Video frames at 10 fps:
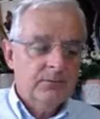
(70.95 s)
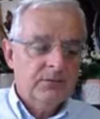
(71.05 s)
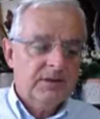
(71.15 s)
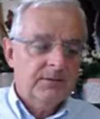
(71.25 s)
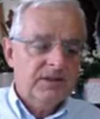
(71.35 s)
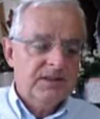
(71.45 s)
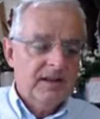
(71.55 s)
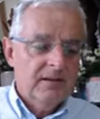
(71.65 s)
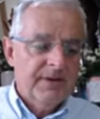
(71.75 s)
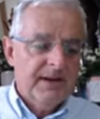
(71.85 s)
So we'll
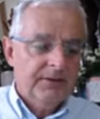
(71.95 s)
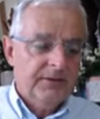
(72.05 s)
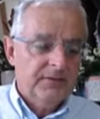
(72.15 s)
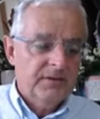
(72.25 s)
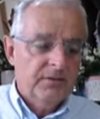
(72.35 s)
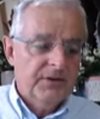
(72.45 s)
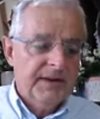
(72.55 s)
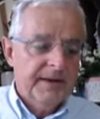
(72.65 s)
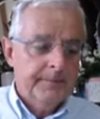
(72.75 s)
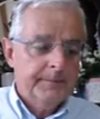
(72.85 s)
sell back through on that.